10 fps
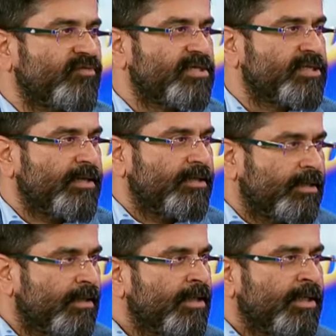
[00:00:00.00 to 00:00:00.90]
funds and the
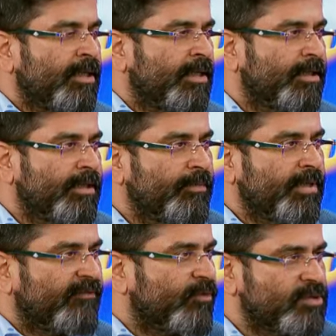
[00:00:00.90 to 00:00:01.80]
uh, E P
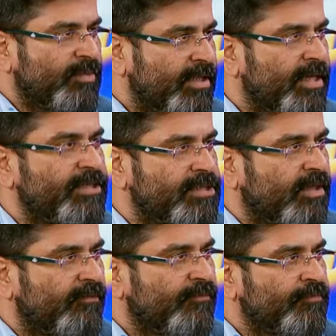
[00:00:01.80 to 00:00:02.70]
F O's money and stuff.
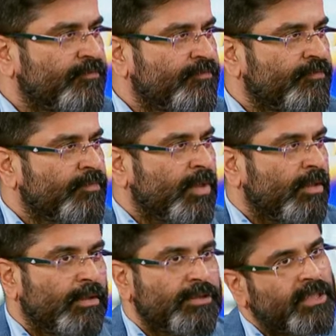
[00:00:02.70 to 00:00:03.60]
Which is a record.
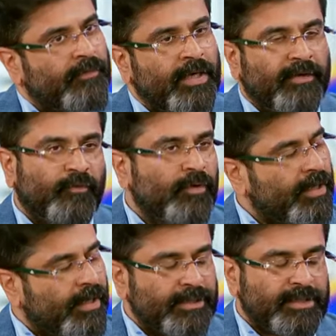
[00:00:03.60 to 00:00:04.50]
One seventy-four,
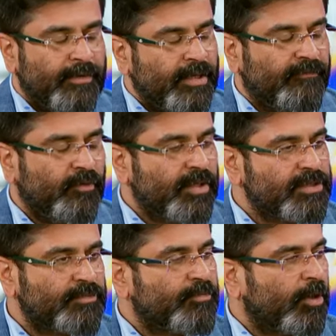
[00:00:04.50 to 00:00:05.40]
yeah. seventy-four
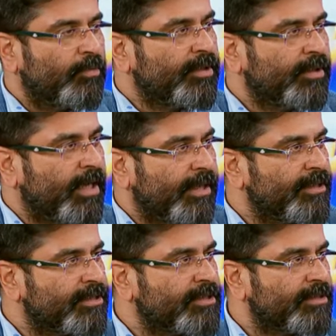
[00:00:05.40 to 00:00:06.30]
is probably the
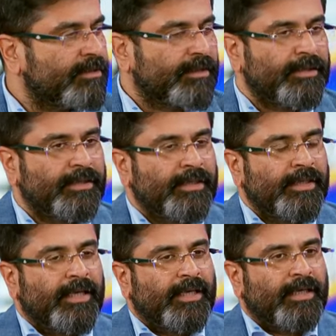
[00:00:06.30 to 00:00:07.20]
largest, right?
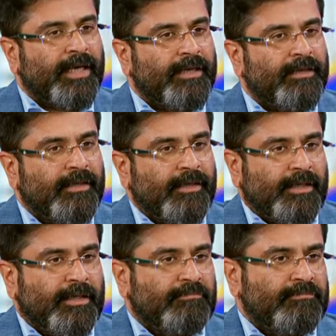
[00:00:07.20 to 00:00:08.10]
Uh, and uh,
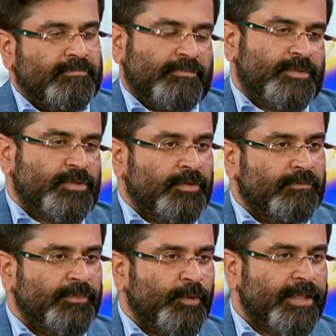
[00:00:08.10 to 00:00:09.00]
so
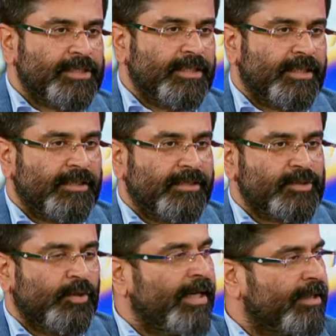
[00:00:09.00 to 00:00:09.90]
you can see that there's
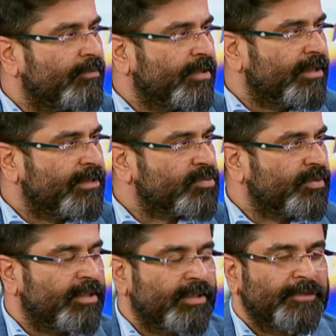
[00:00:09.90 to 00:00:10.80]
no let up really
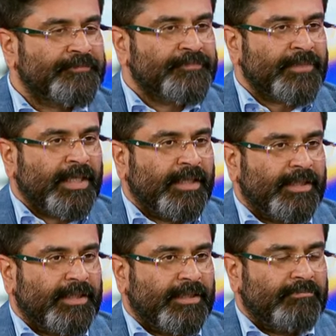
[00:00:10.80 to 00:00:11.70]
speaking.
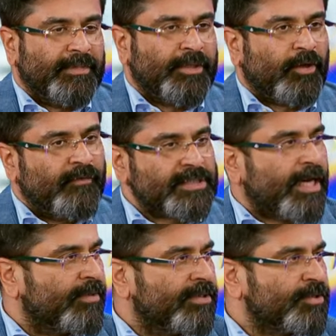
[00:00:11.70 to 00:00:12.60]
Uh, it always
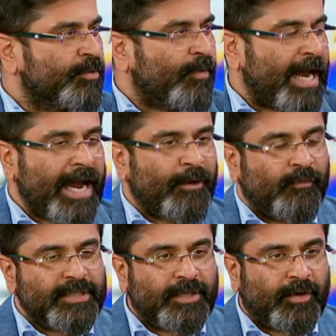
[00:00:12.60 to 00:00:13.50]
happens. You know, I, I
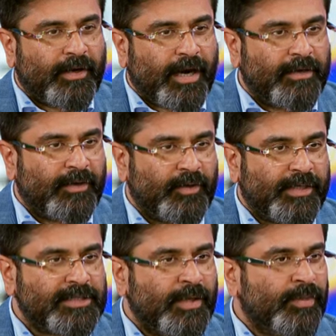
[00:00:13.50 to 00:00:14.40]
always tell on a lighter note
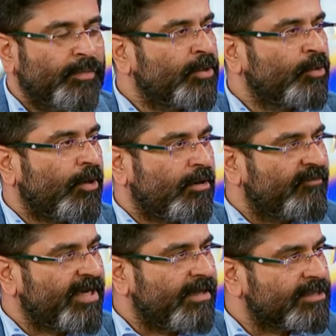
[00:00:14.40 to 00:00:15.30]
that some people do a lot of
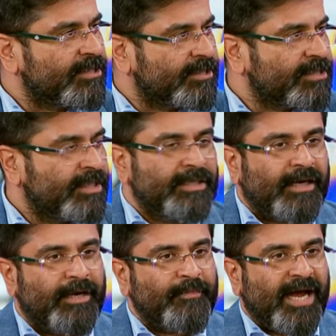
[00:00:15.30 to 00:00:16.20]
analysis
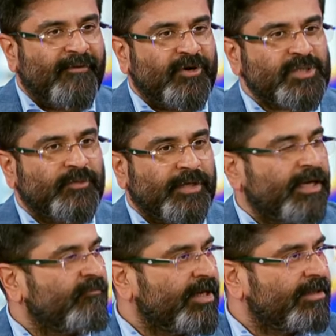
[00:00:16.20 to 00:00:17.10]
and buy what's
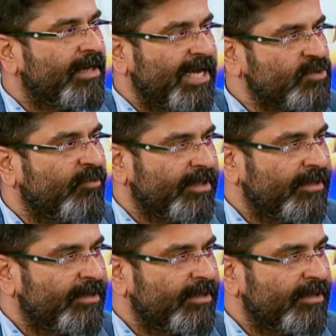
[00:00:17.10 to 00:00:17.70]
working well in the last one